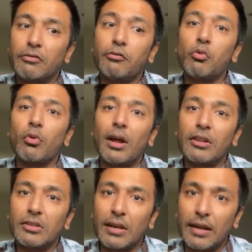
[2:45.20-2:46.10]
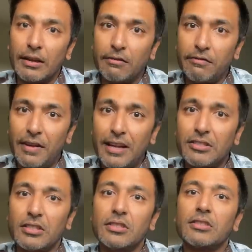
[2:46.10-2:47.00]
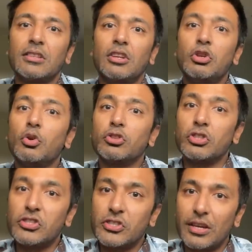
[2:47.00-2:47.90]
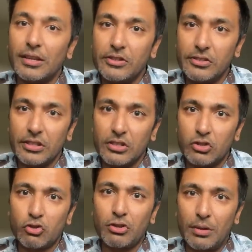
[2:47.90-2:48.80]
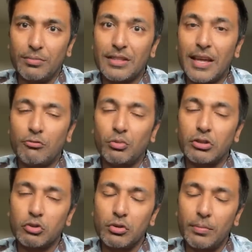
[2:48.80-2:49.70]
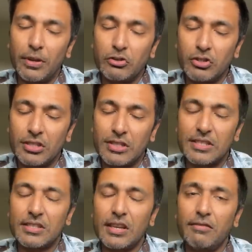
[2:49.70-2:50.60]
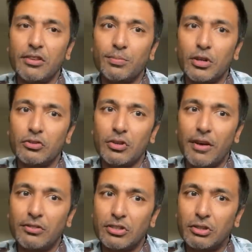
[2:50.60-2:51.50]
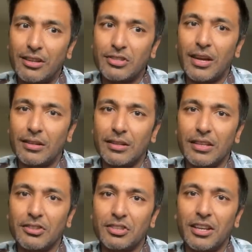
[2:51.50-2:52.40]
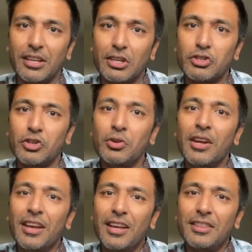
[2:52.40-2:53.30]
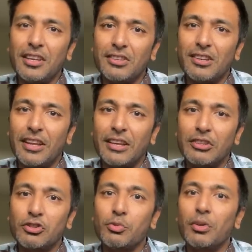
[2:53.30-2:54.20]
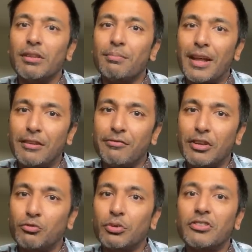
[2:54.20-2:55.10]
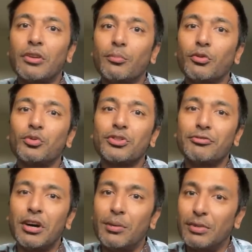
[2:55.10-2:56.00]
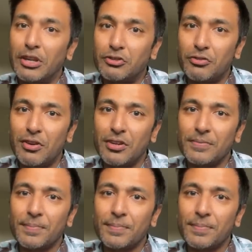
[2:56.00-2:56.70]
for underlying factors, you're just silencing the scream. That will do the patient a disservice because you haven't tackled the underlying issue, and the underlying issue will manifest with some sort of harm later on.